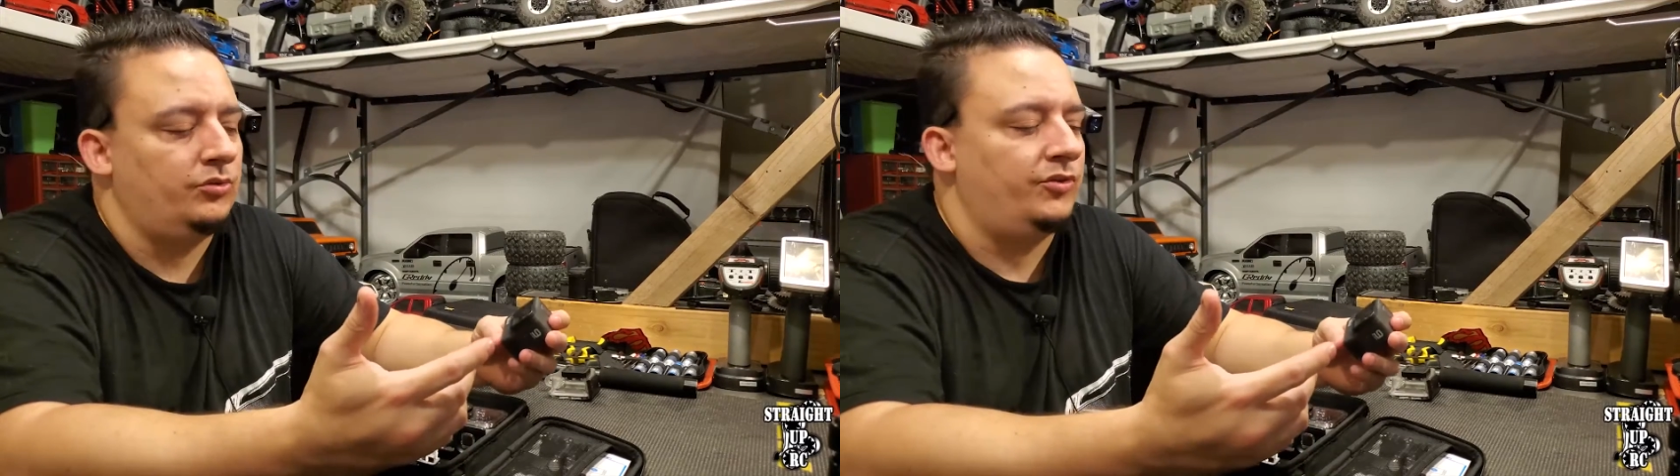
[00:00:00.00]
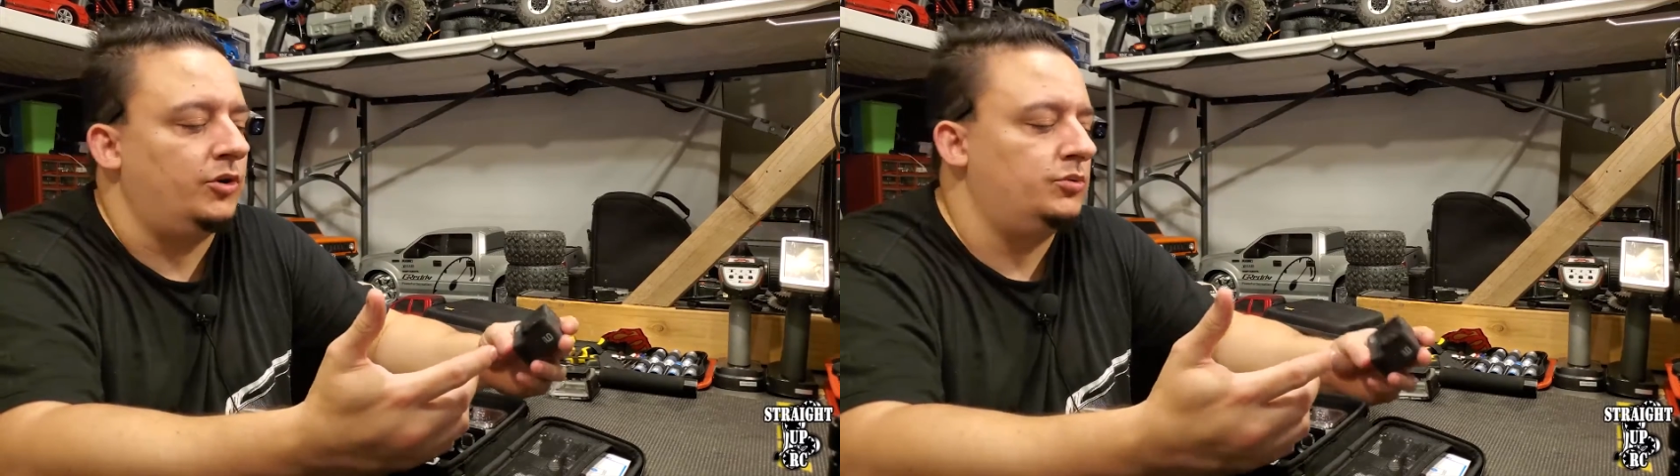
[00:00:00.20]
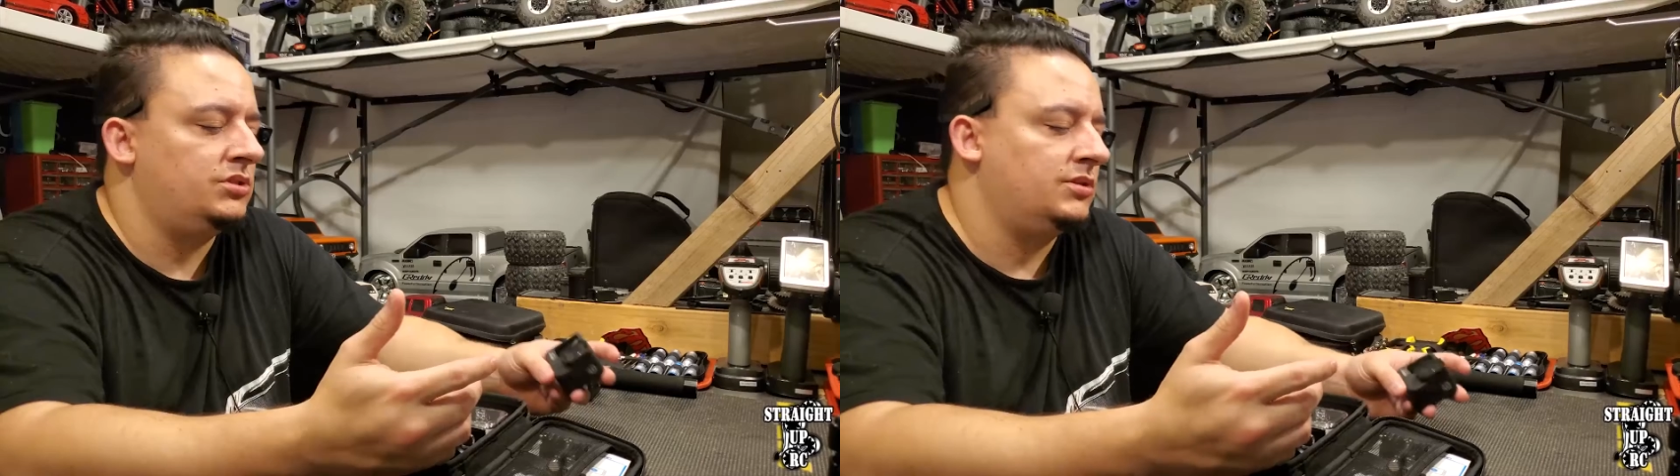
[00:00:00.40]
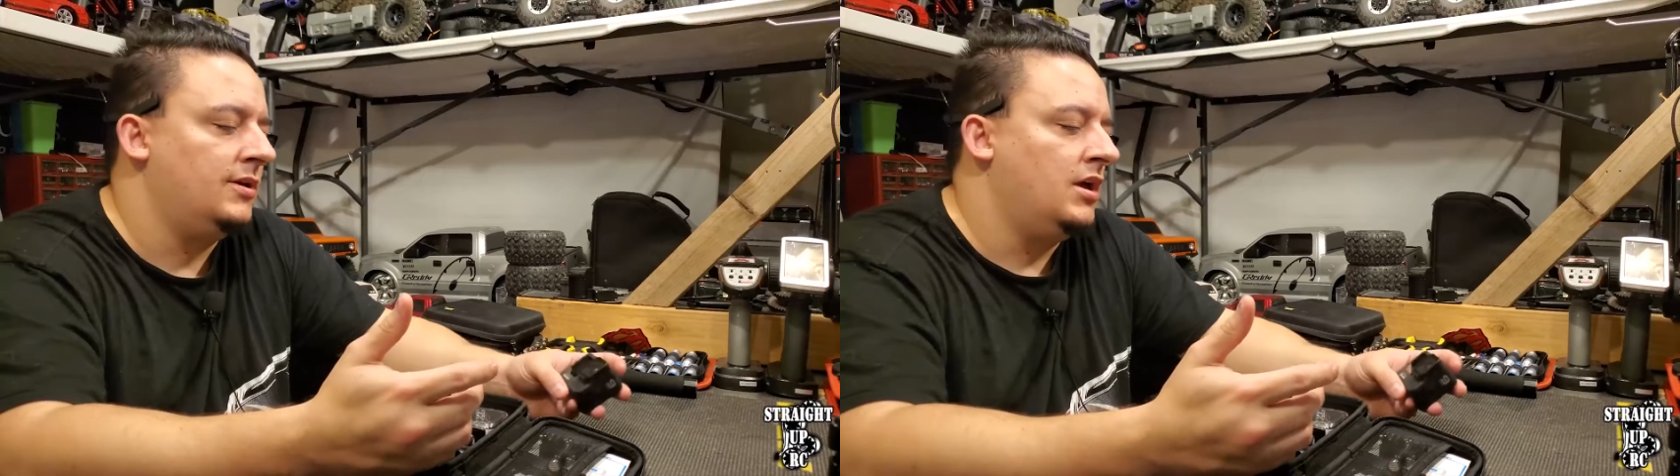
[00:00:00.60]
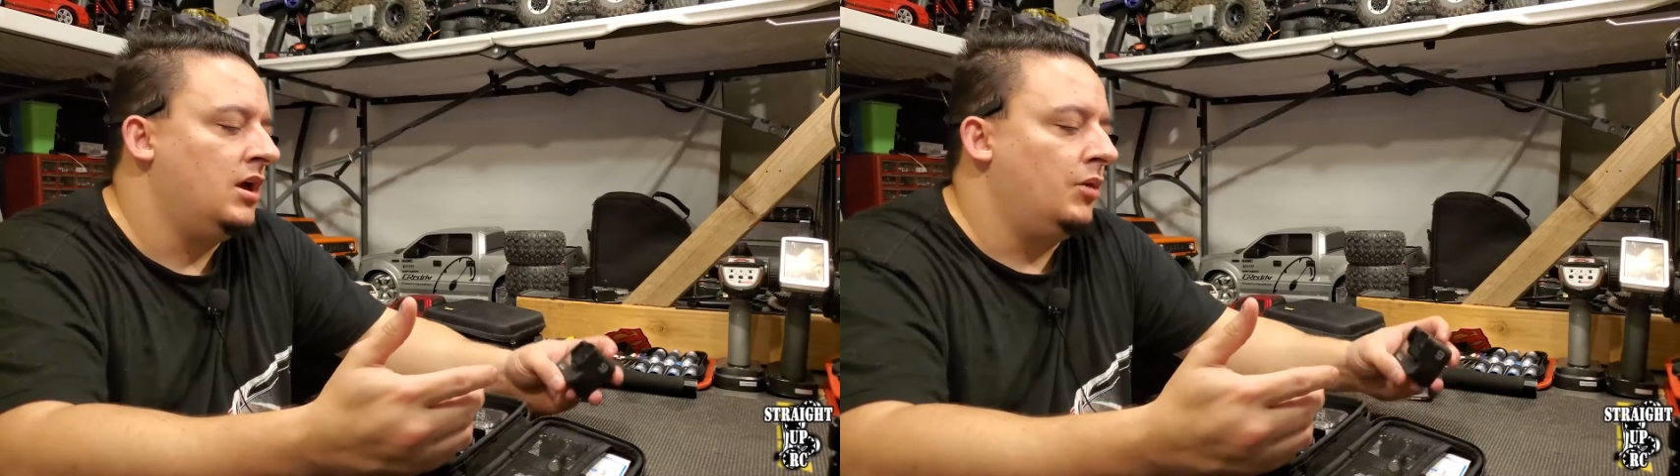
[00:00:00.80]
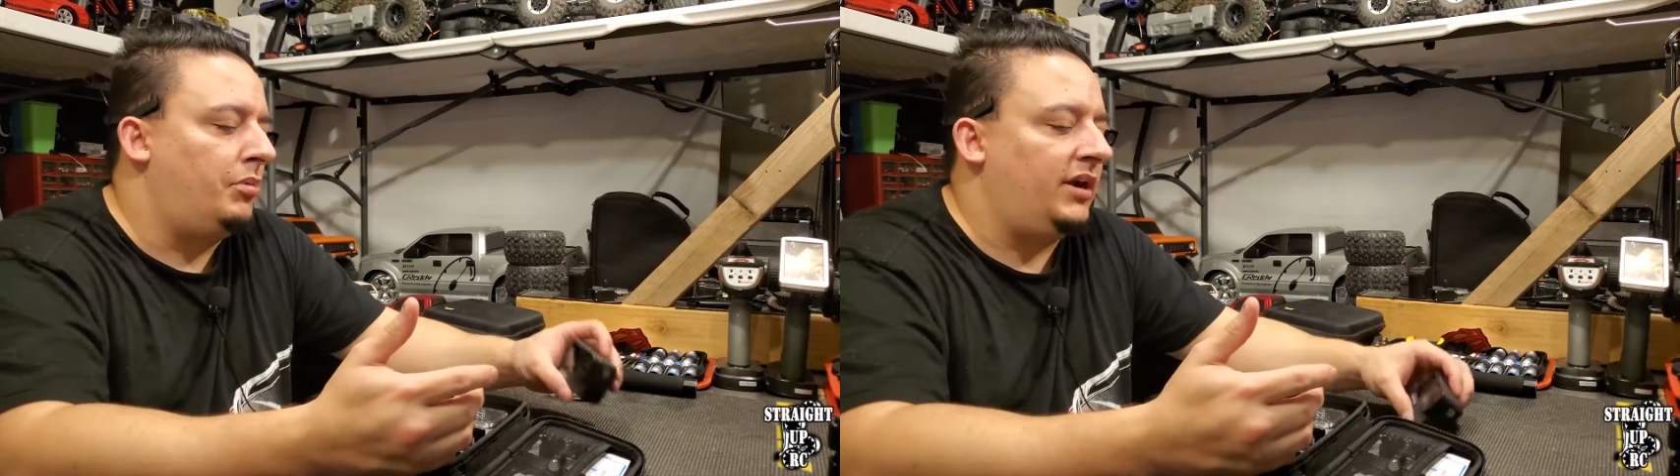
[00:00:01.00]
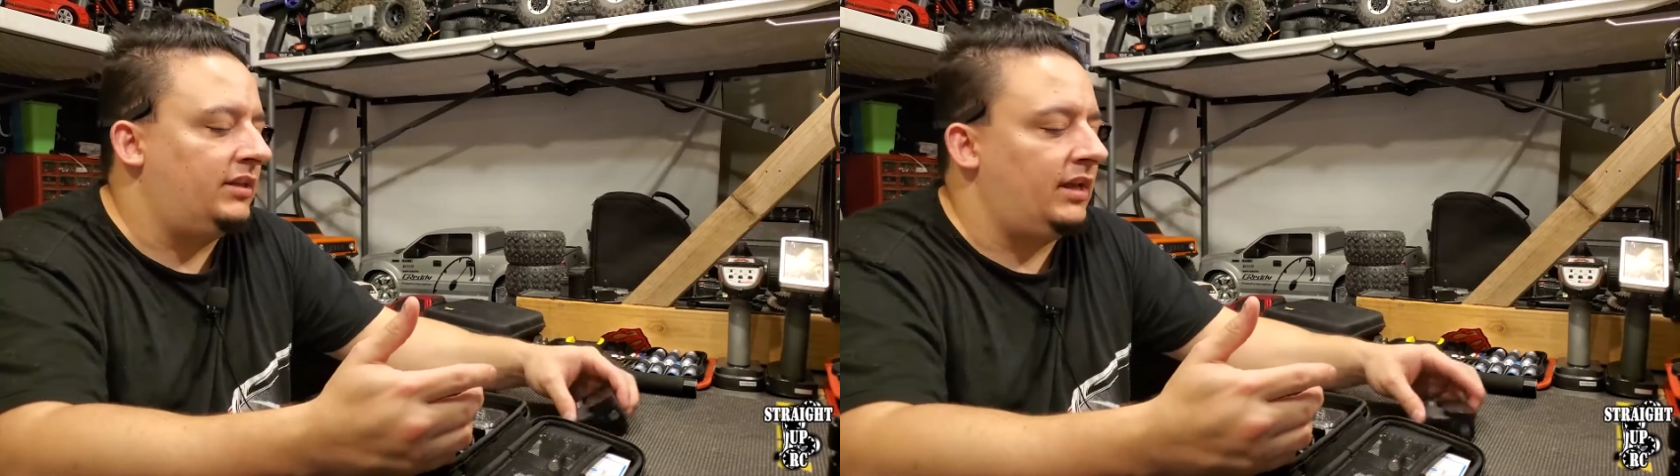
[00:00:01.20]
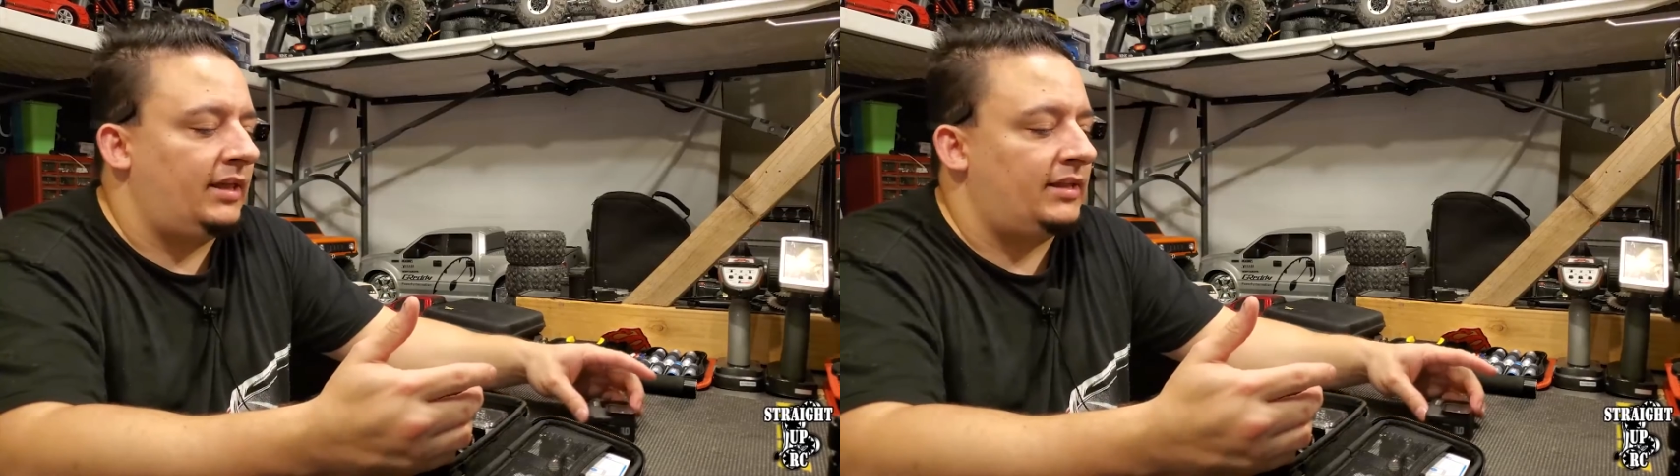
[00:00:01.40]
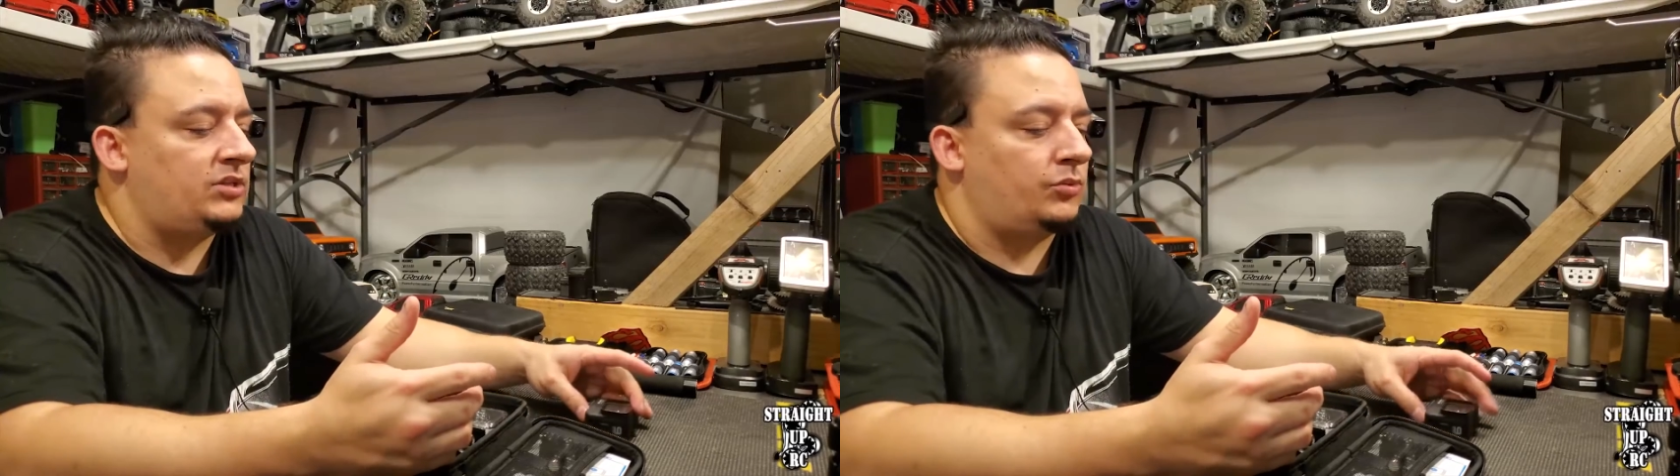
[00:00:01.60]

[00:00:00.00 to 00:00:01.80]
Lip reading: phones, but that's